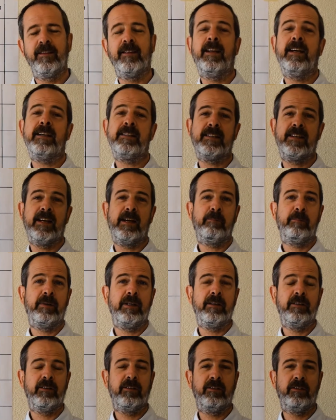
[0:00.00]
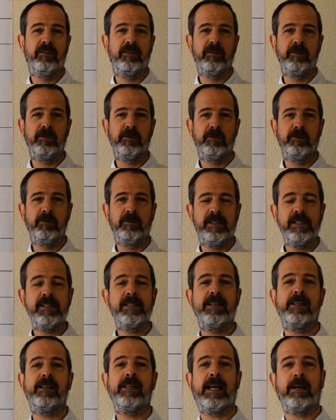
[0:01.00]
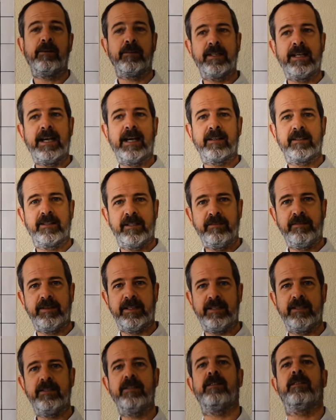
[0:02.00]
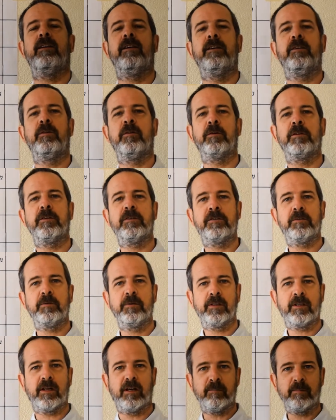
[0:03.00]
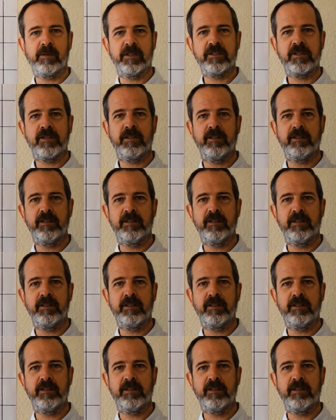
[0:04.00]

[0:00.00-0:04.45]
The next step is to detail out the activities in order to accomplish the